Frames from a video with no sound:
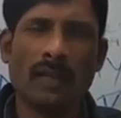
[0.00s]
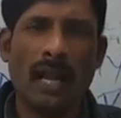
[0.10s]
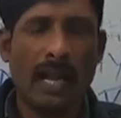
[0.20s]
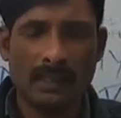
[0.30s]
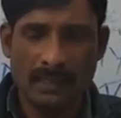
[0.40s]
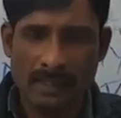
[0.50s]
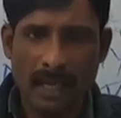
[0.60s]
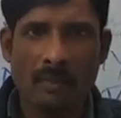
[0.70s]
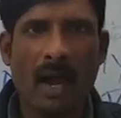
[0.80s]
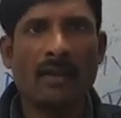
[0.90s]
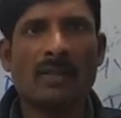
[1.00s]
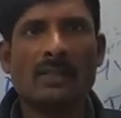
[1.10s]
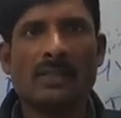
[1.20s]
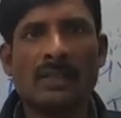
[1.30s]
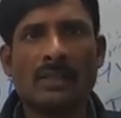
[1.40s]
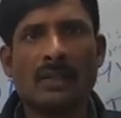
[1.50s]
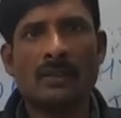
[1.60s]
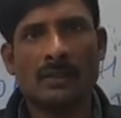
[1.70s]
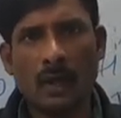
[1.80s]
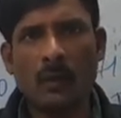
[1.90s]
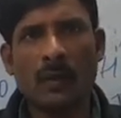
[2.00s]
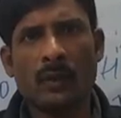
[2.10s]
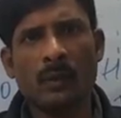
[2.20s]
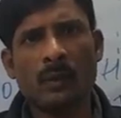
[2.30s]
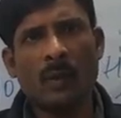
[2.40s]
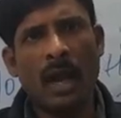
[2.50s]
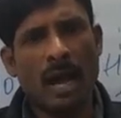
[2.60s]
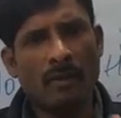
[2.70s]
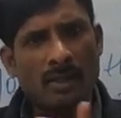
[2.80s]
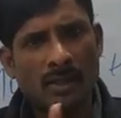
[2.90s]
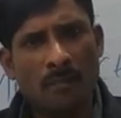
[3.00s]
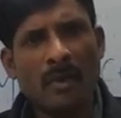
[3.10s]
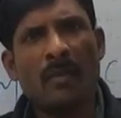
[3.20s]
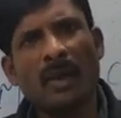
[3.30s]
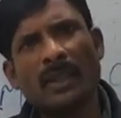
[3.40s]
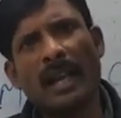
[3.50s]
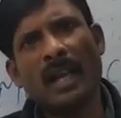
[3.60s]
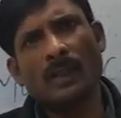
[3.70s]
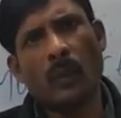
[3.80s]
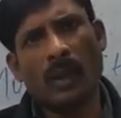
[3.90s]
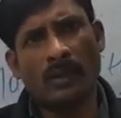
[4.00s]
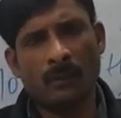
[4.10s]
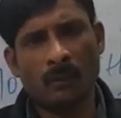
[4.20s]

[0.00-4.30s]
at that time I will serve you. I will serve my mother as well.